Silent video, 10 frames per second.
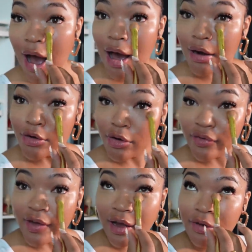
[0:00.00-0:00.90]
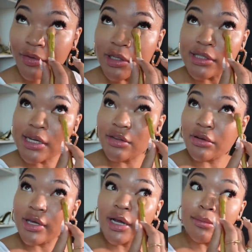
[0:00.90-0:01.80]
I don't know if y'all can really tell
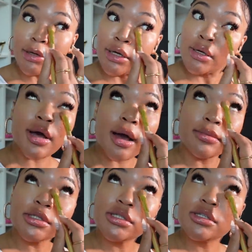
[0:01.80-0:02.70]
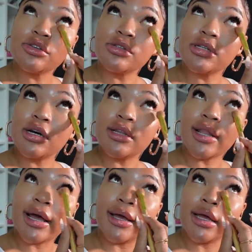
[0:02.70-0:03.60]
on camera, but I'm just using a
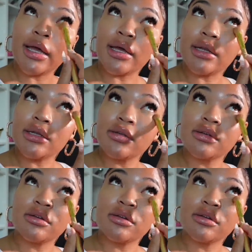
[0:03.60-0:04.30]
light hand.